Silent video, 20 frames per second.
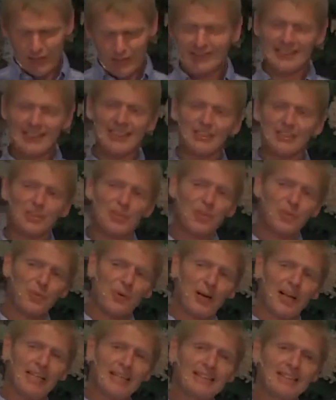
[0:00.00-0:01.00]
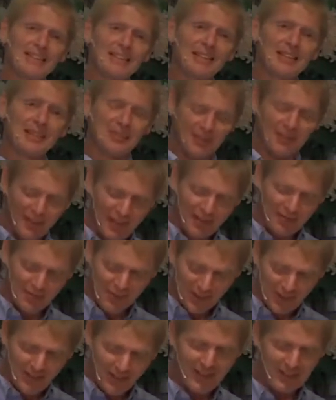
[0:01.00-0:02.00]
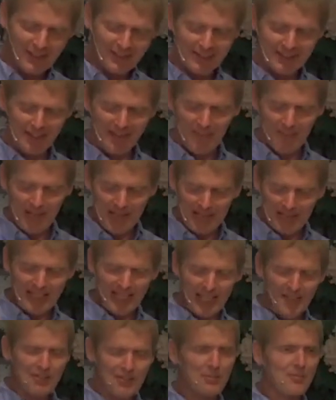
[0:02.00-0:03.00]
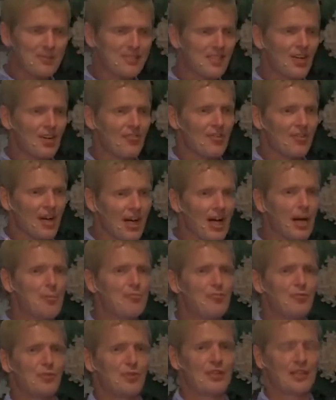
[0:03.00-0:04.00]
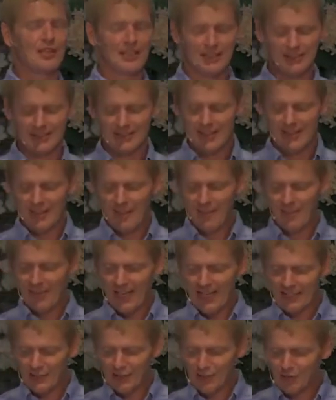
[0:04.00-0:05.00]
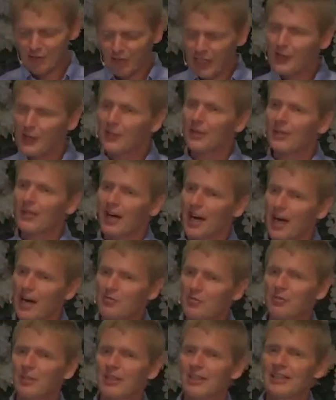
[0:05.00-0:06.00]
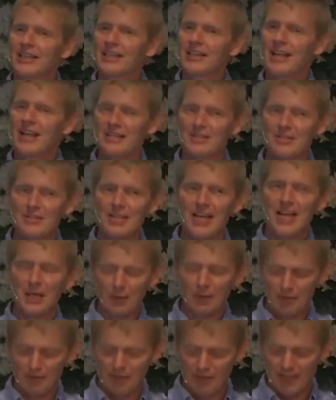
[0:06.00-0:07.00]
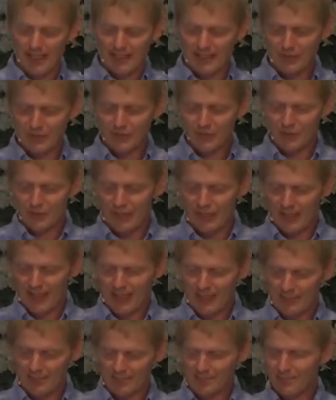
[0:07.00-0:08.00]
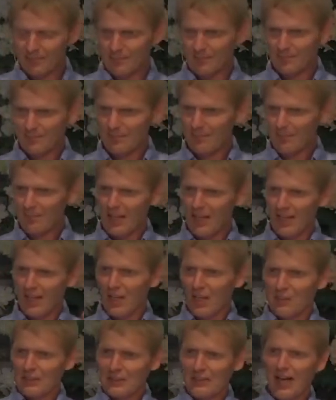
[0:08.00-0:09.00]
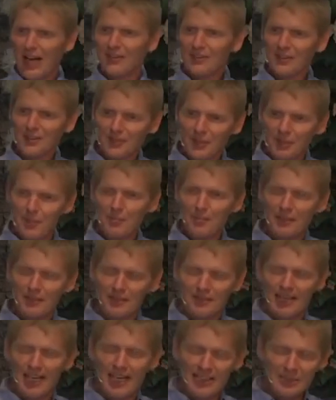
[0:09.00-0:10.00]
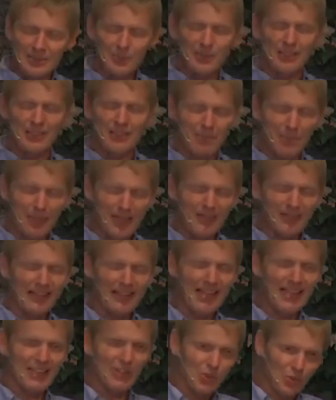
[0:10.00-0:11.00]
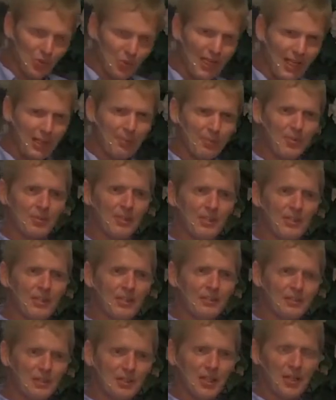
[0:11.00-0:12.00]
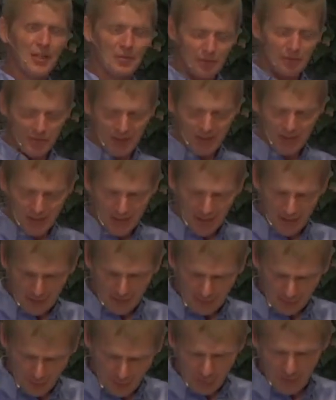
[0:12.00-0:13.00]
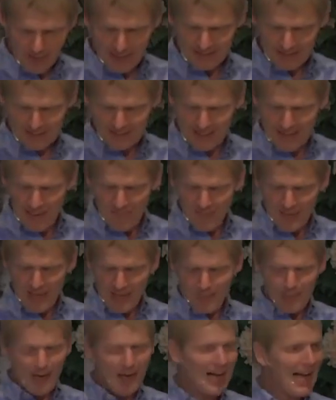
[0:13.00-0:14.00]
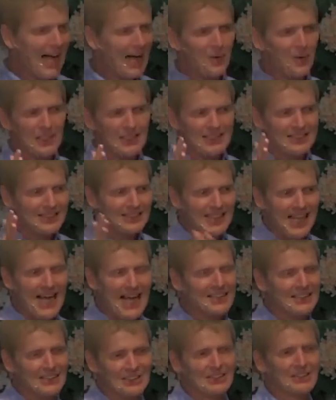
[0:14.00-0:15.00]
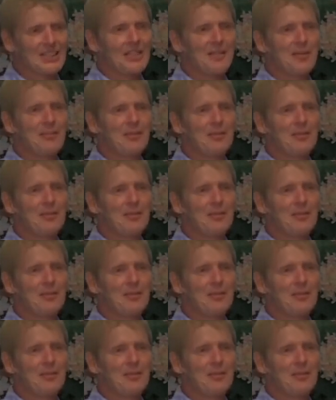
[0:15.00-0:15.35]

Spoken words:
as Christ loved us and gave himself up for us as a fragrant offering and sacrifice to God." We talked a little bit last week about that incredible love of Christ and about how it's not some